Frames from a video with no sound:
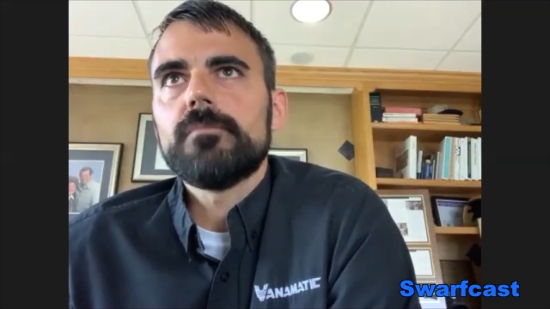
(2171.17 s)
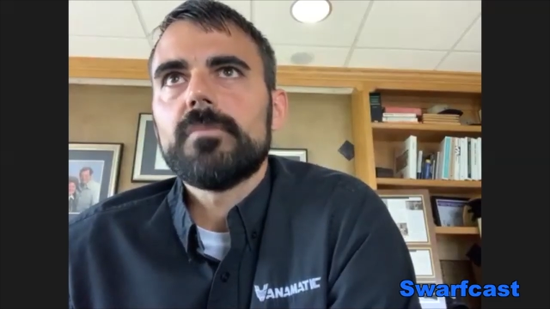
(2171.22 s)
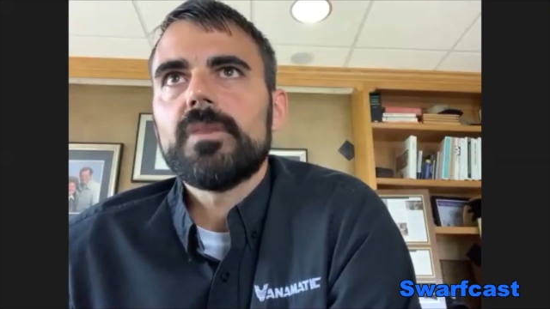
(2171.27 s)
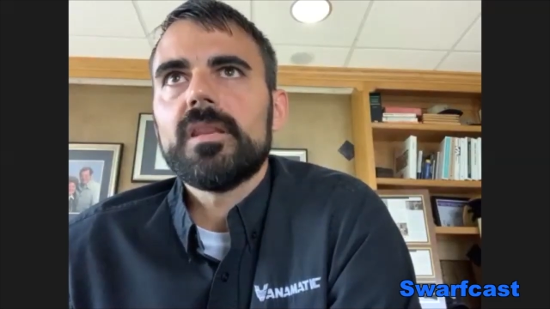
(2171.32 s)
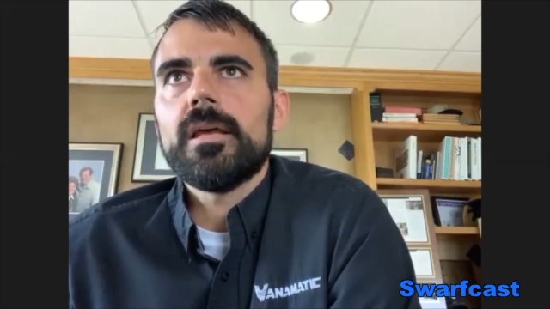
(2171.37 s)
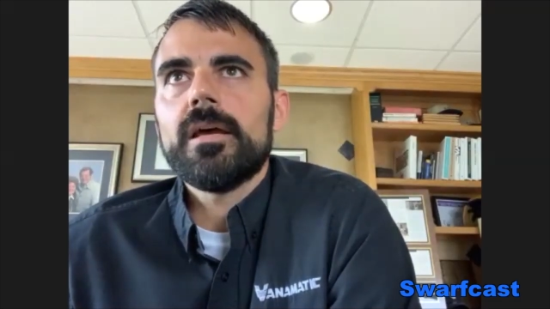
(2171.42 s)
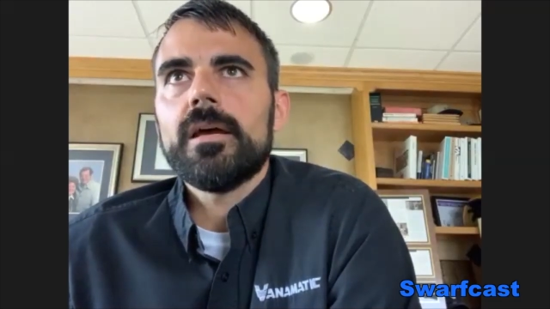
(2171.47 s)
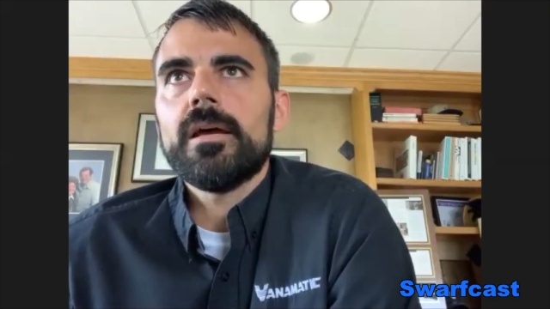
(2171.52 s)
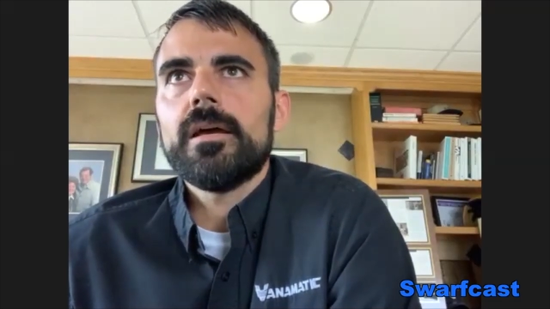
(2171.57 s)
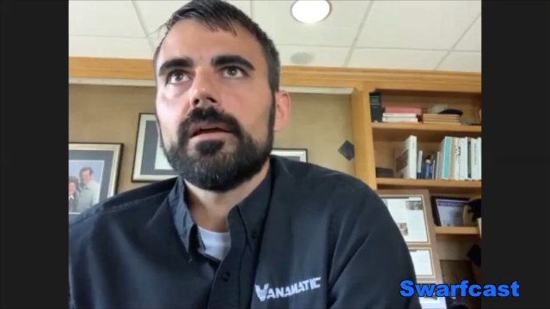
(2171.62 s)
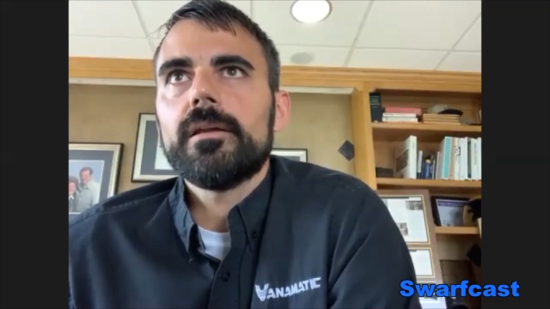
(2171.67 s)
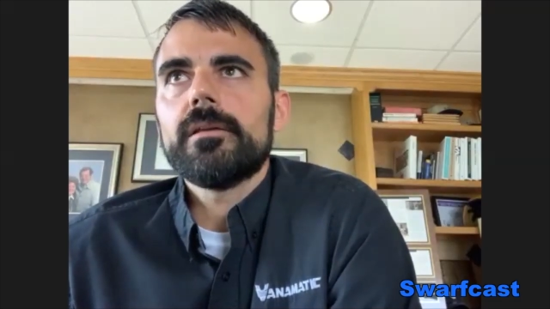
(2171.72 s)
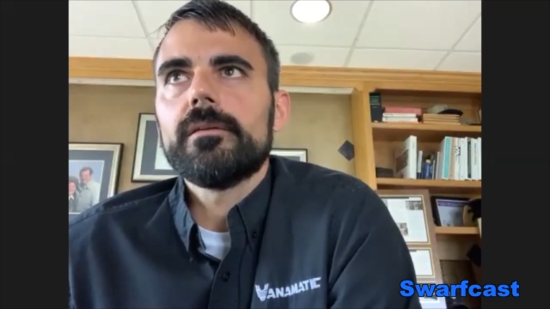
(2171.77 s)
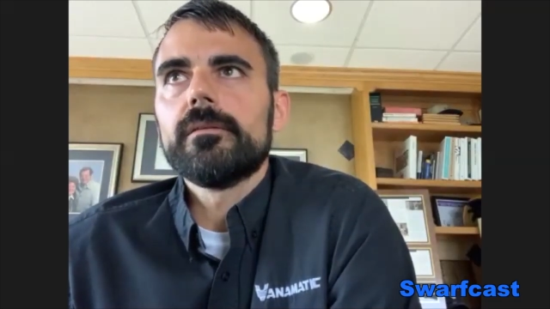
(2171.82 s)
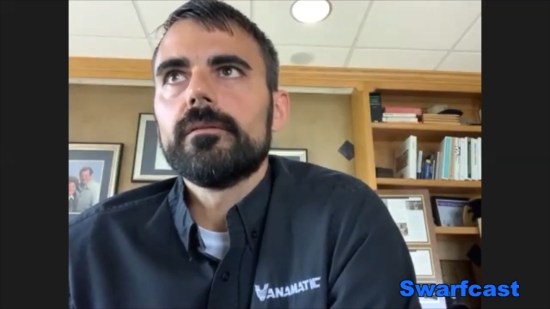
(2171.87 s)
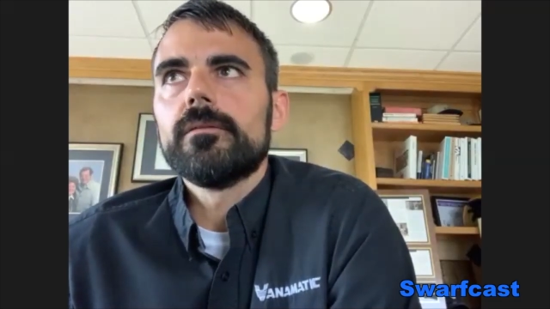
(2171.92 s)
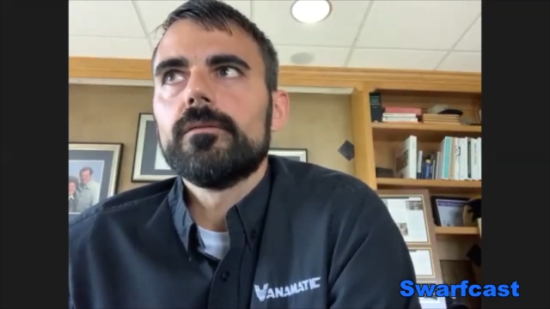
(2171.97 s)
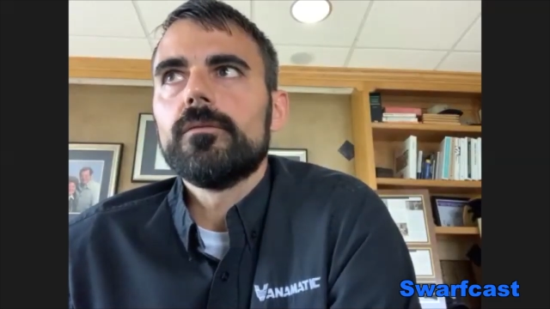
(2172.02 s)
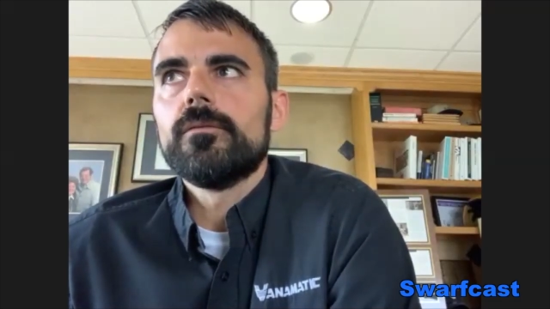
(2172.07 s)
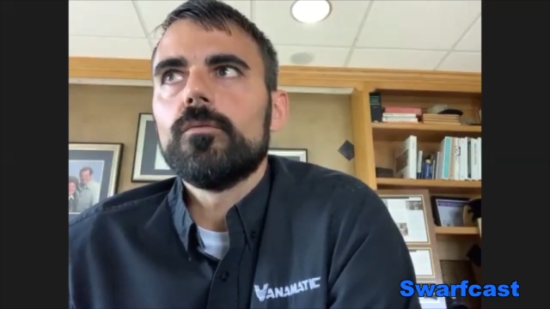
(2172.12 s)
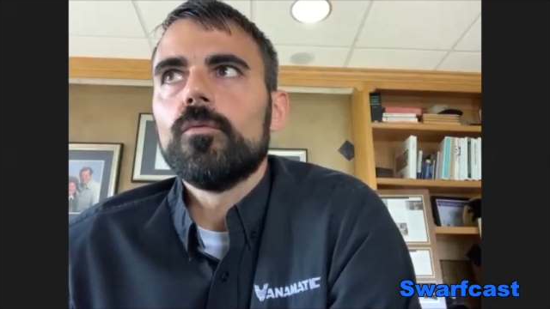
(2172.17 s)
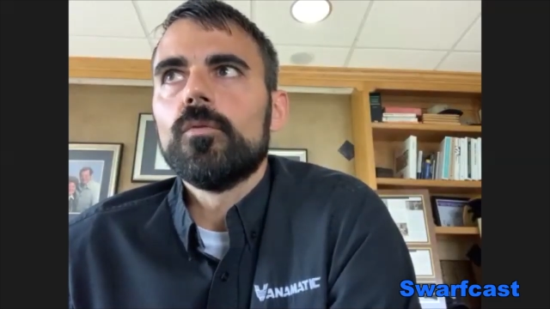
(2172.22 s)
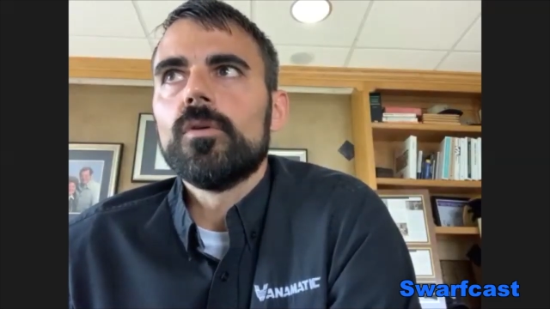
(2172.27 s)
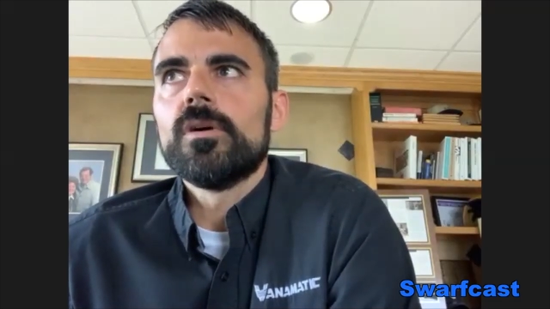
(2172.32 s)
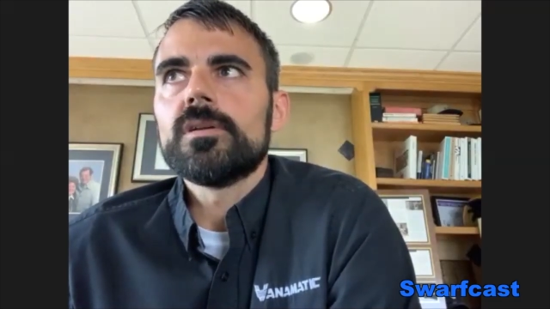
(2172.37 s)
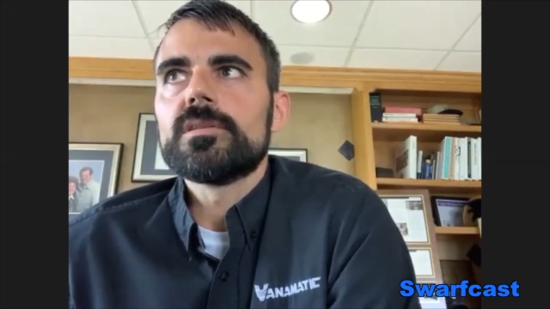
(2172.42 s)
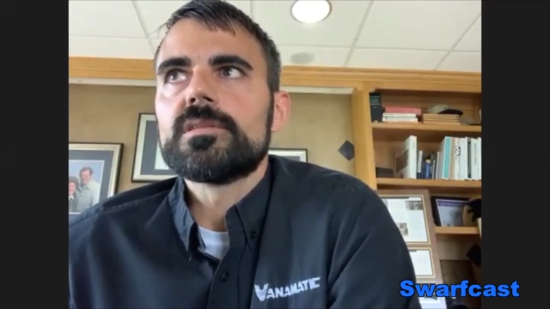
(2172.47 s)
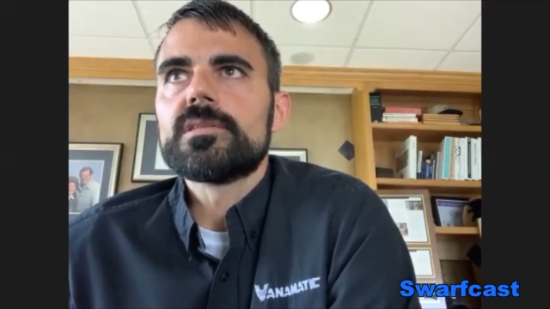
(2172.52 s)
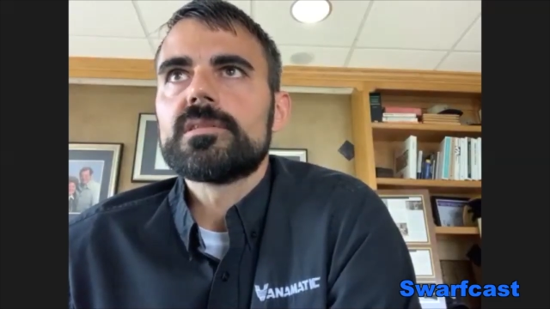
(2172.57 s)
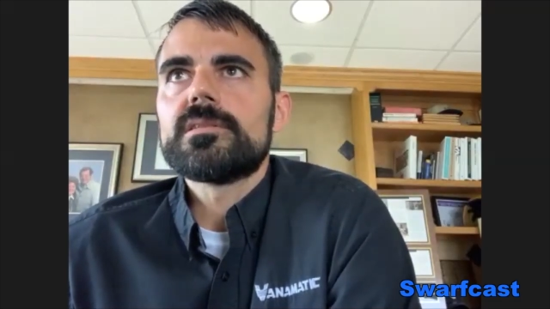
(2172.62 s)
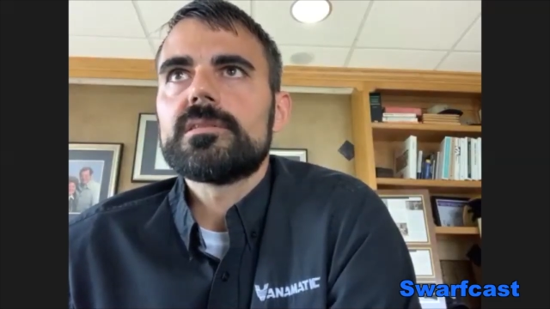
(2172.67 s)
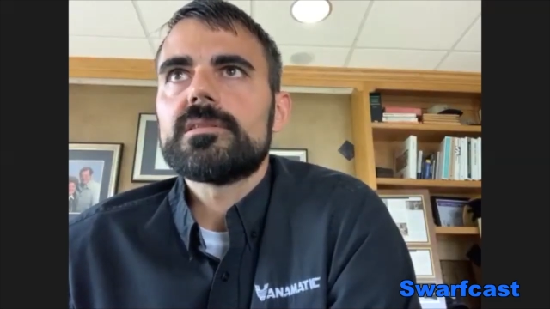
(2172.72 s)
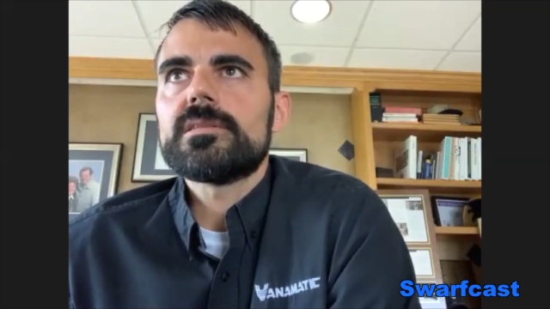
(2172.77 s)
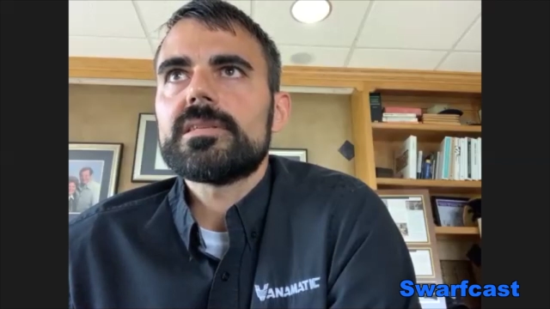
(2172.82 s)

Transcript: that was